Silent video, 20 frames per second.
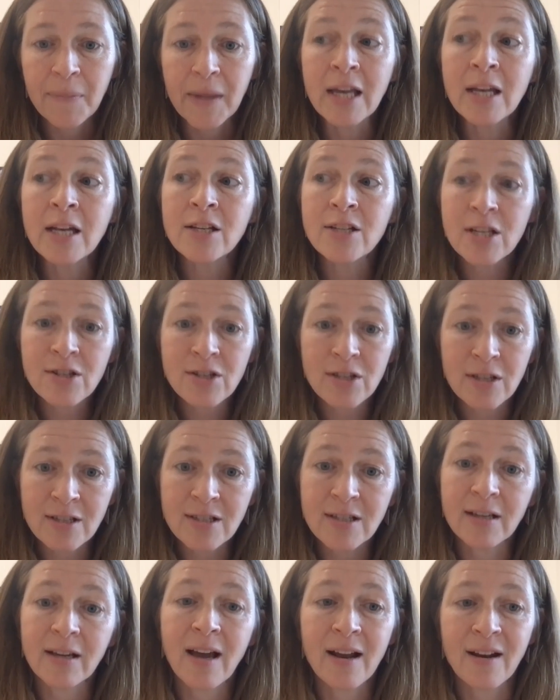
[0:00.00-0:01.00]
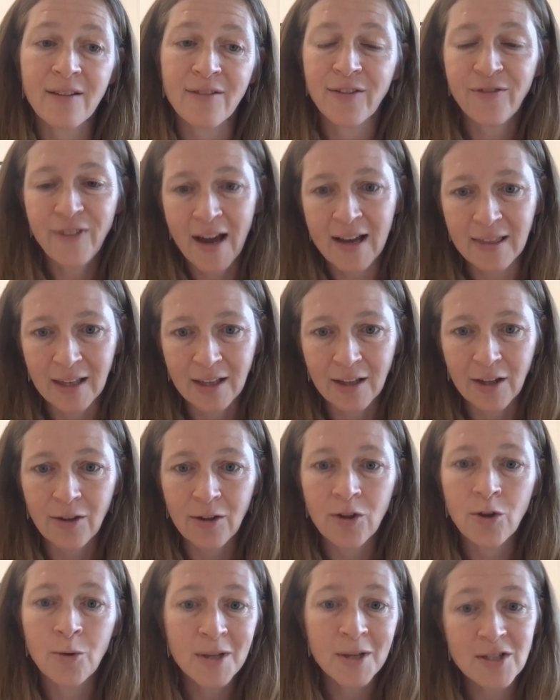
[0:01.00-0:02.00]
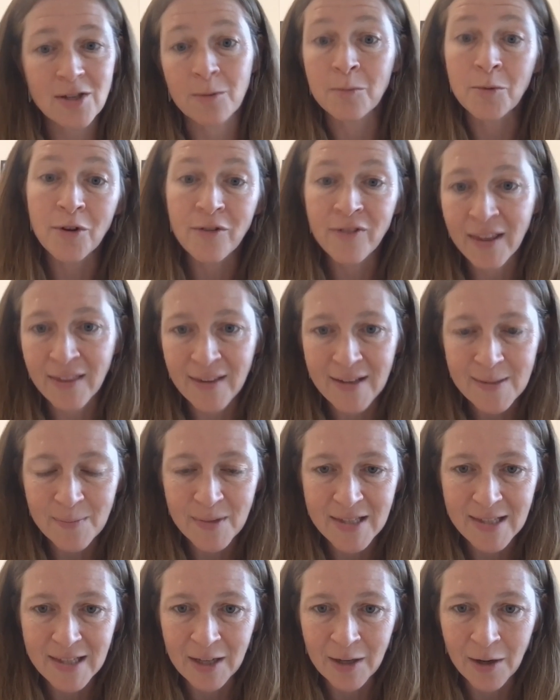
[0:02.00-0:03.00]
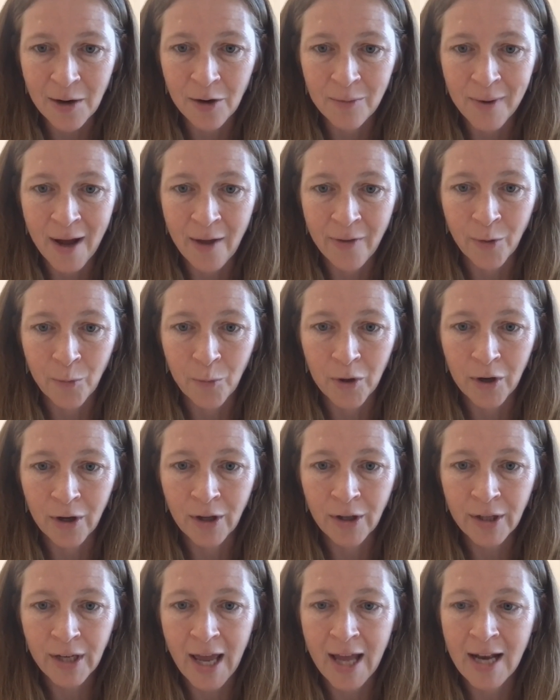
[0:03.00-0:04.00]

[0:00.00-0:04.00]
in addition to kind of the fact that humans are moving this mosquito around the world,